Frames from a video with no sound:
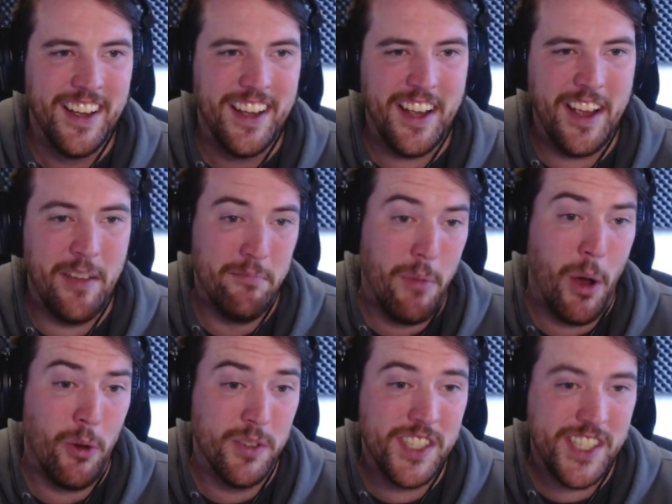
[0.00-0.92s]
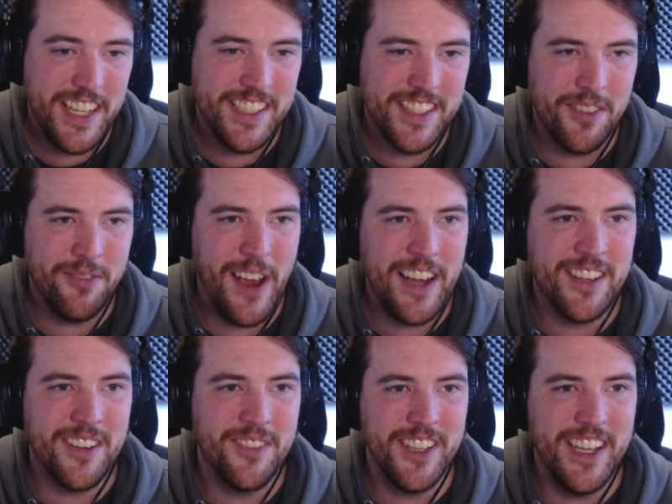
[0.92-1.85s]
emojis
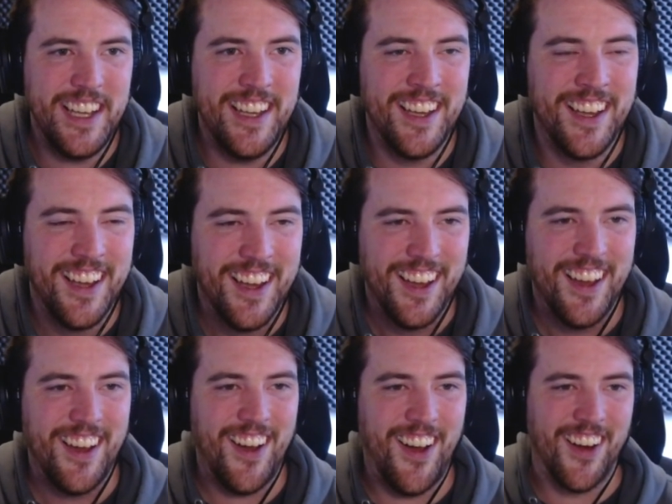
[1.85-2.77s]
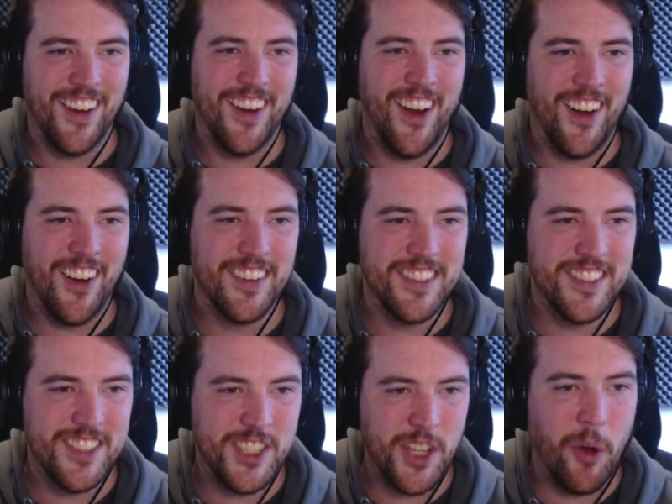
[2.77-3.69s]
effectively are
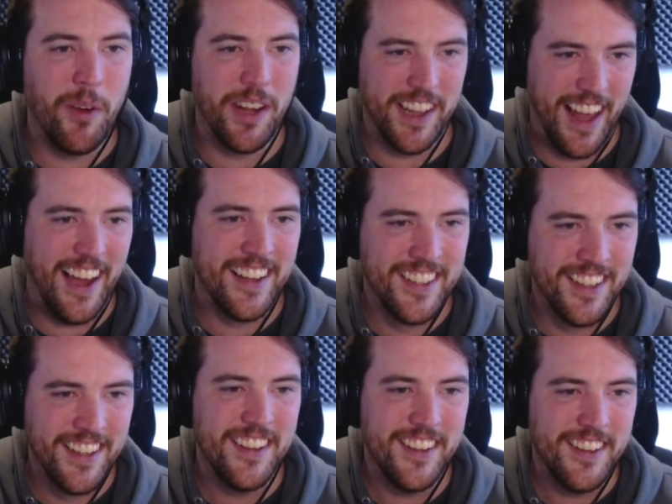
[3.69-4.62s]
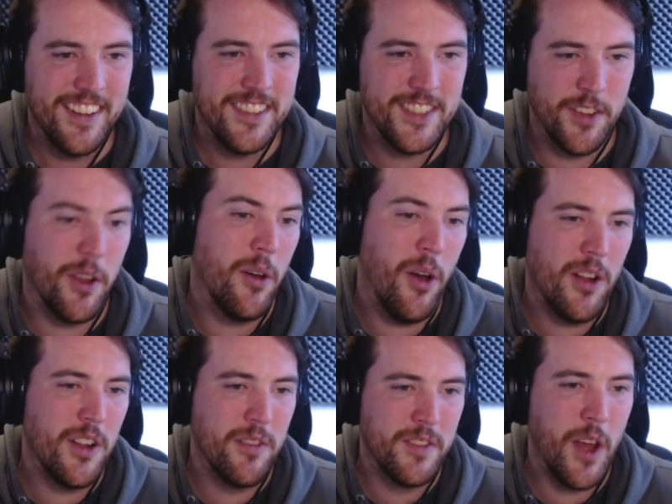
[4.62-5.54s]
showing that. So
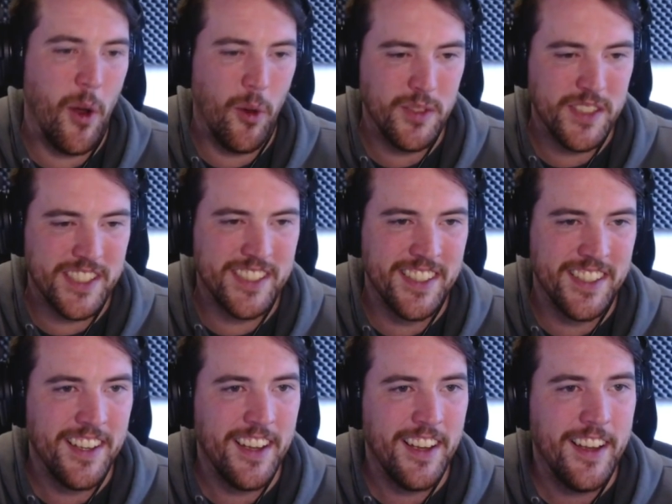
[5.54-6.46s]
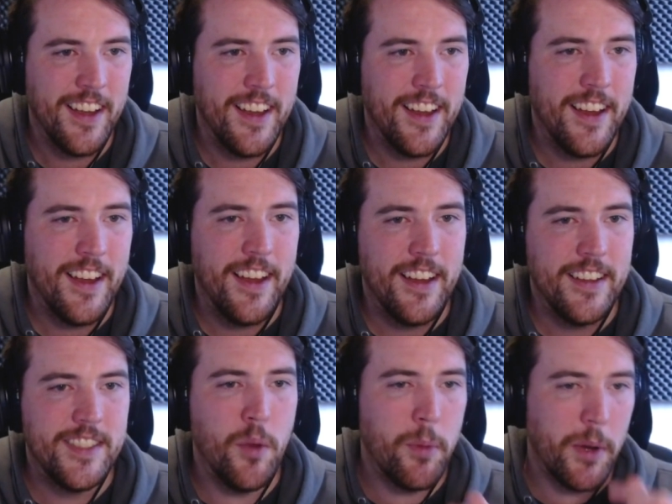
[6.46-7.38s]
all of those.
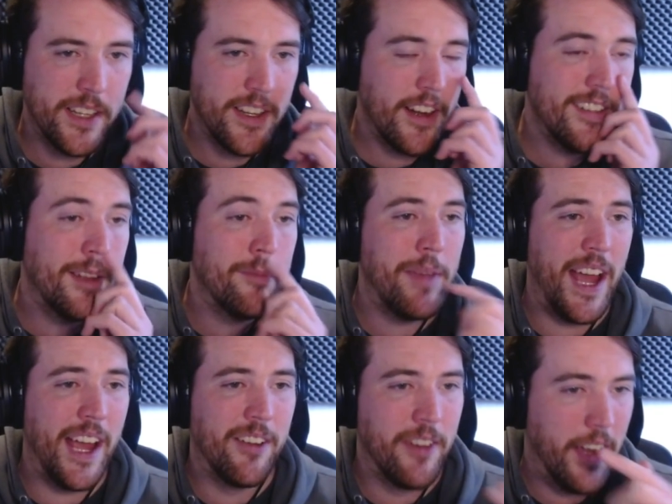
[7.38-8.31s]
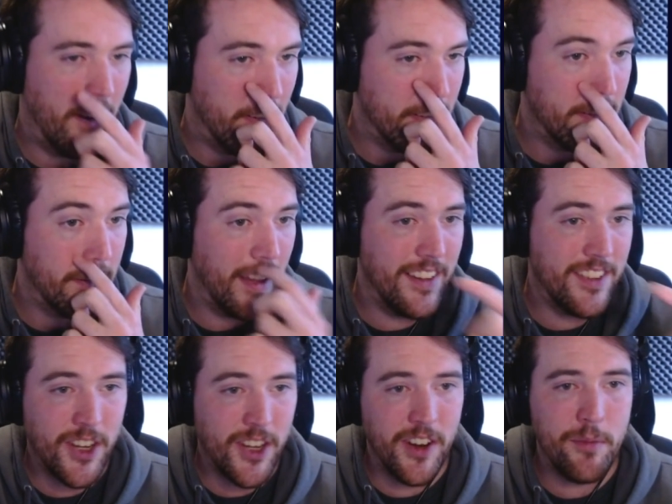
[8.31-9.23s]
Superconducting mag rail.
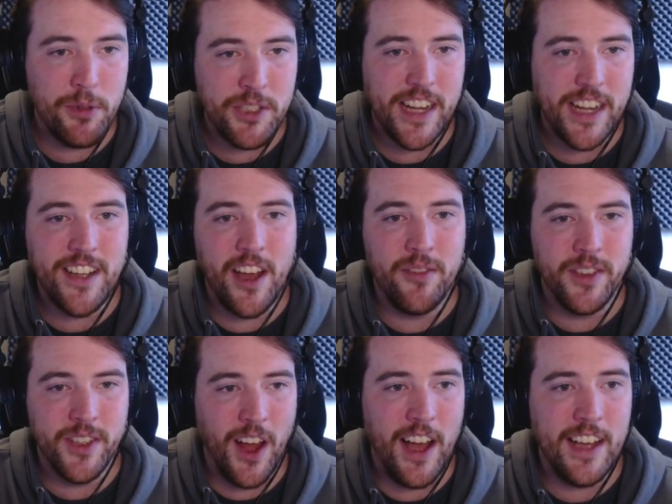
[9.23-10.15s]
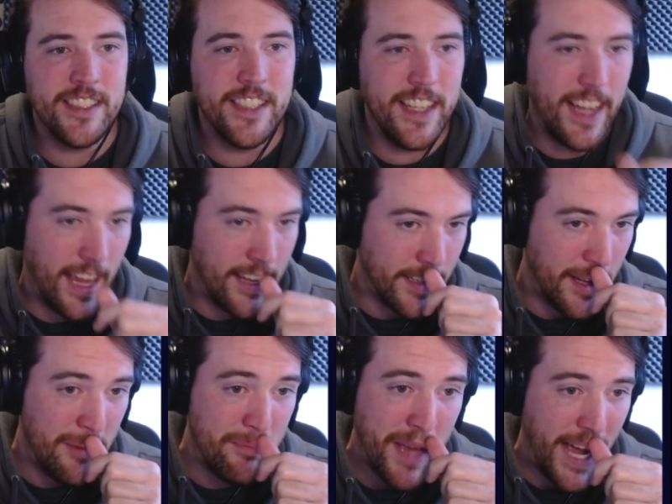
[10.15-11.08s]
Turret projectile velocity and
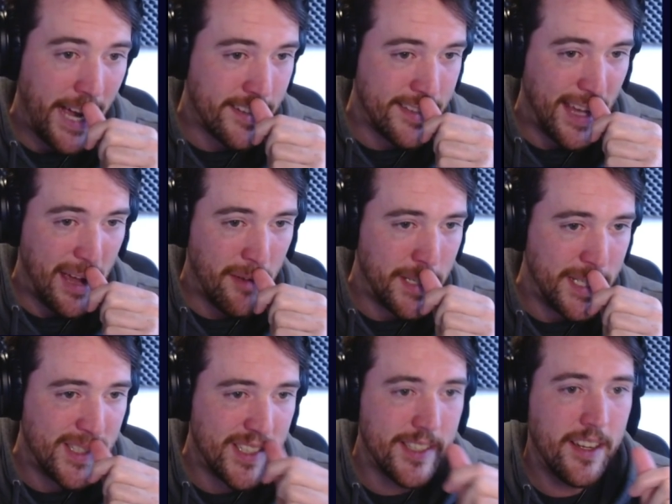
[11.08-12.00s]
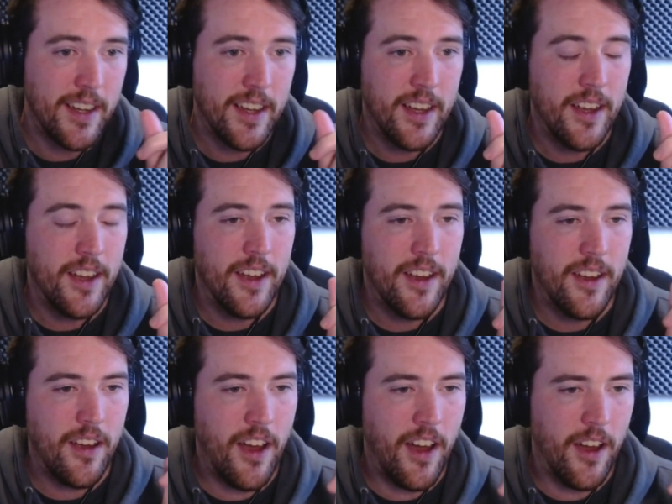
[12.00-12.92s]
impact damage.
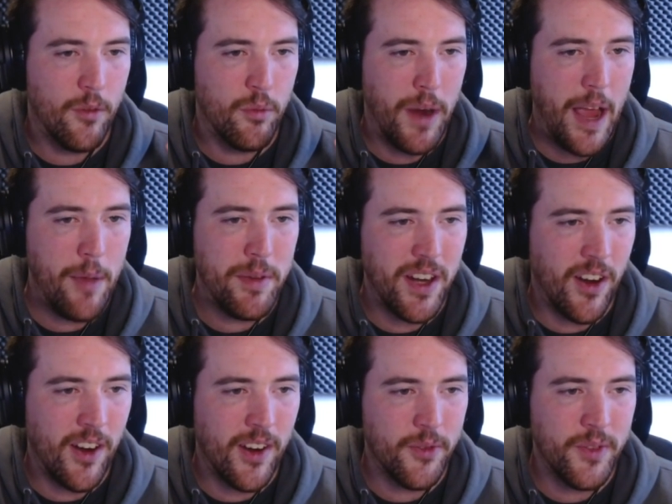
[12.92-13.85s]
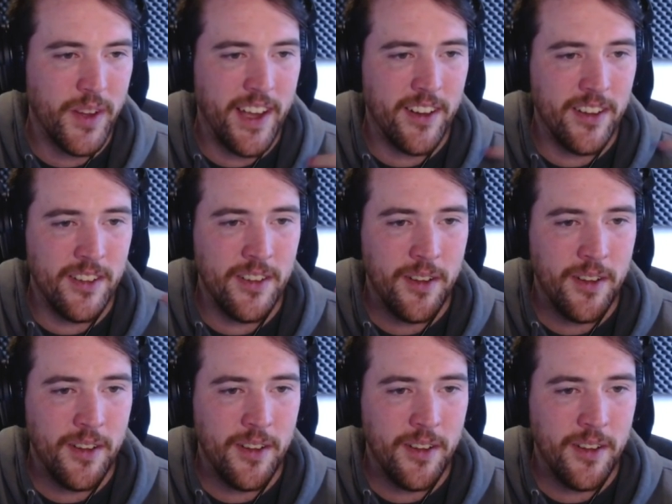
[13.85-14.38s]
Rapid arc flail.